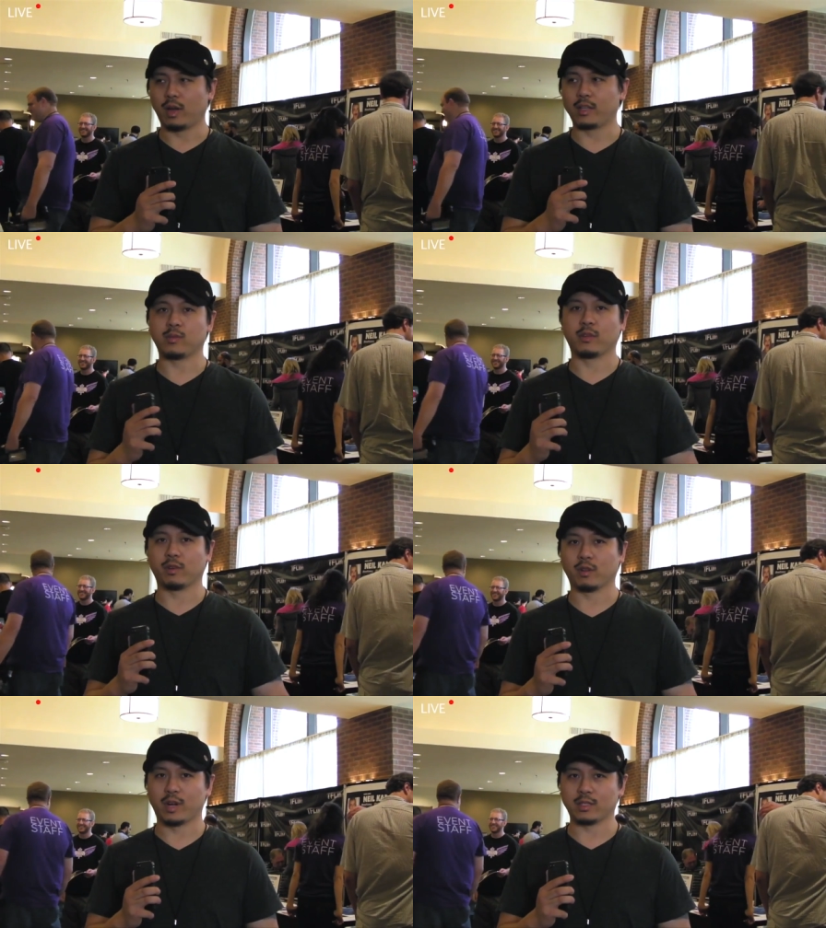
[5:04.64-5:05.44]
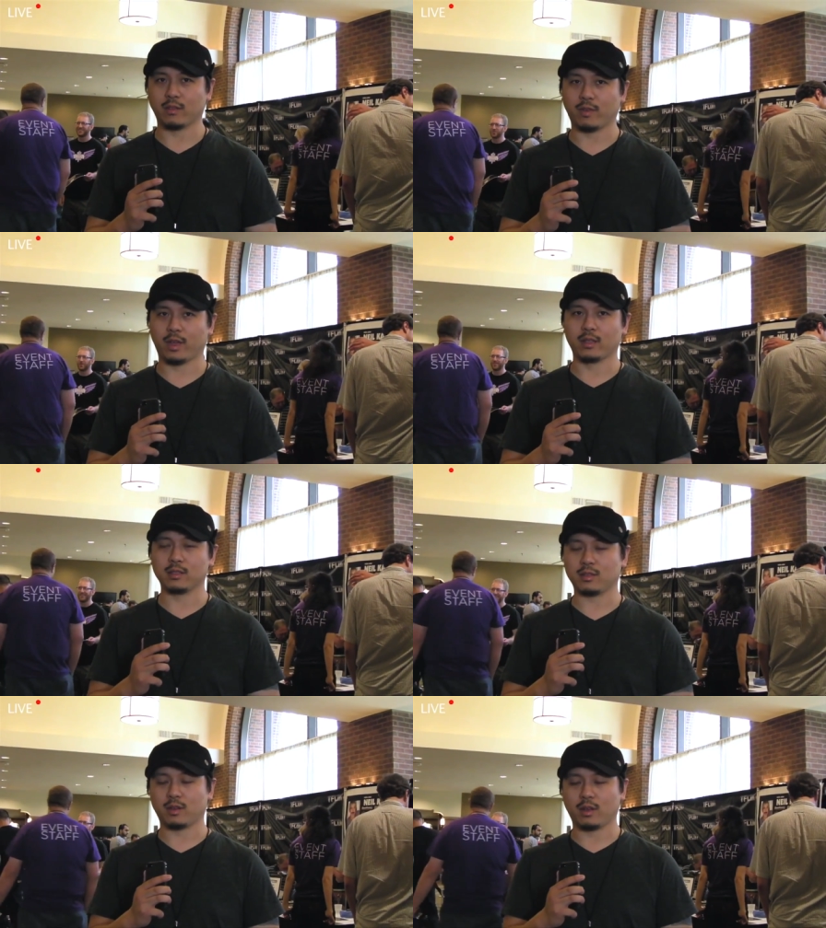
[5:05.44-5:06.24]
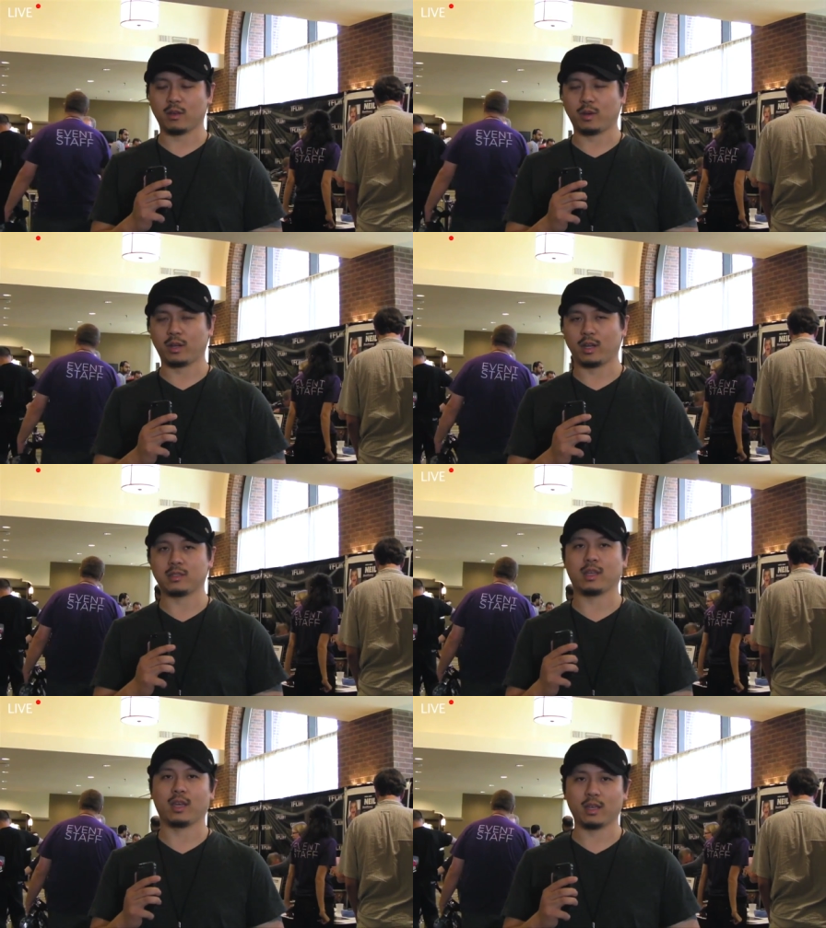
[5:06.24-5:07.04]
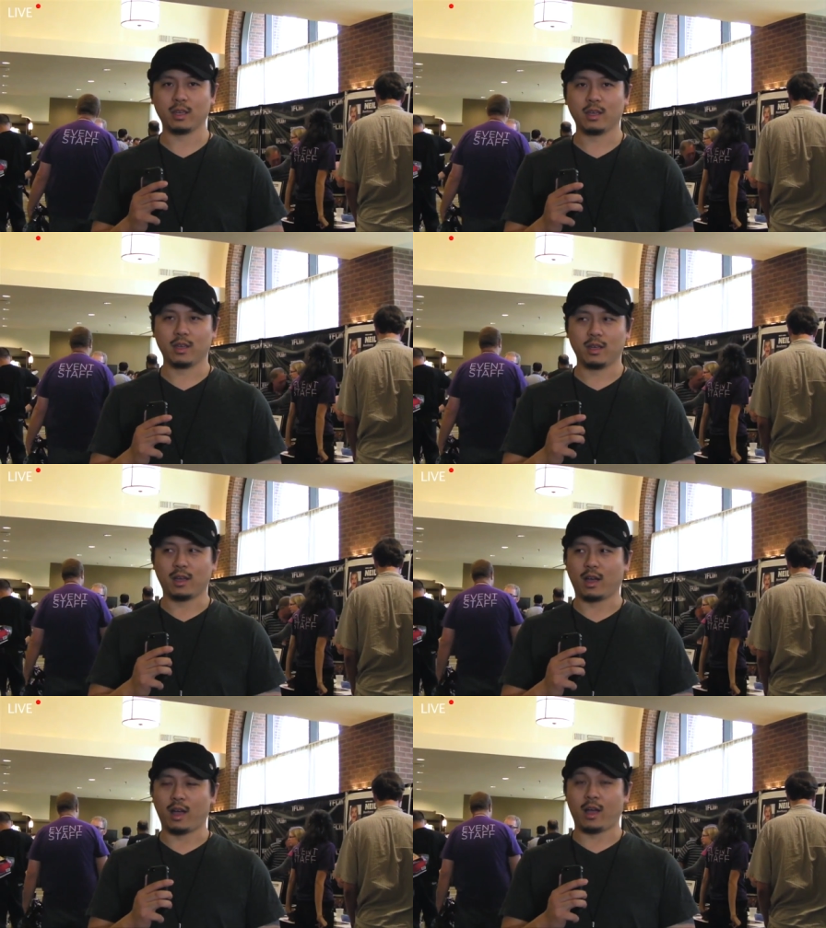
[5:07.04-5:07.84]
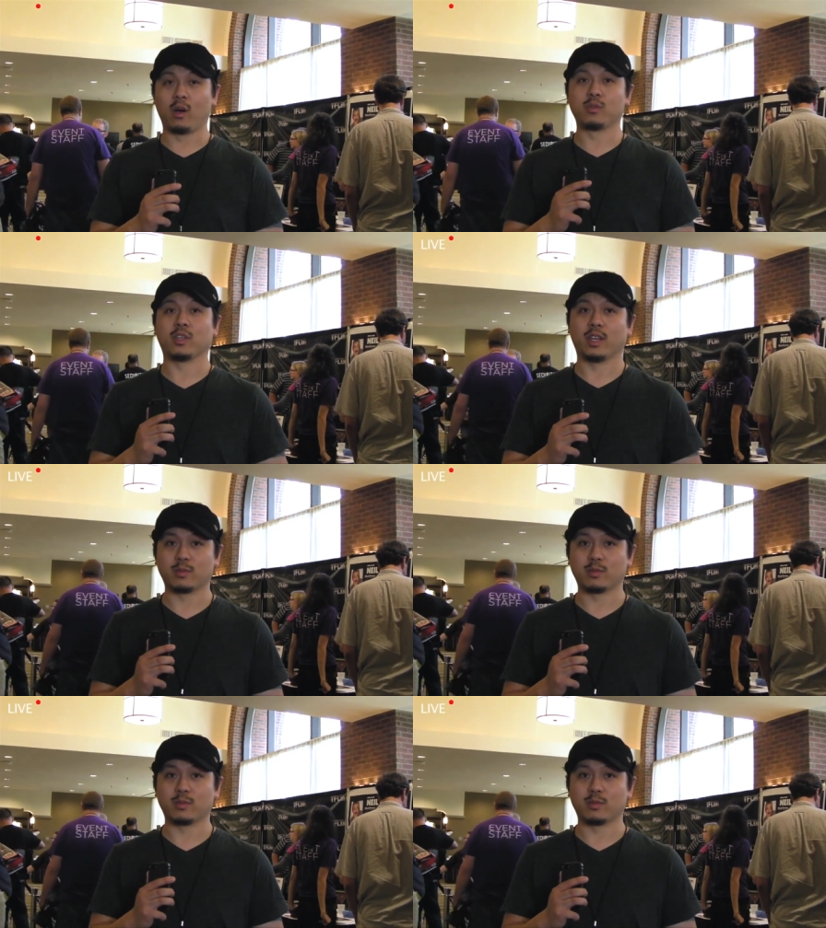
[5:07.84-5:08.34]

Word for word: I speak for the rest of the fans uh, when I say uh, I hope she gets